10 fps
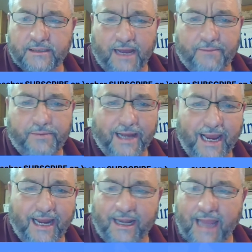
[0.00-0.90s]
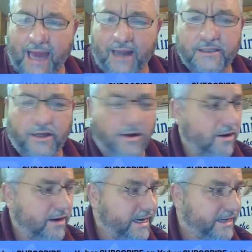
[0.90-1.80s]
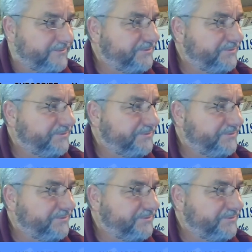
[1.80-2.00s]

I put eight gallons of oil in it.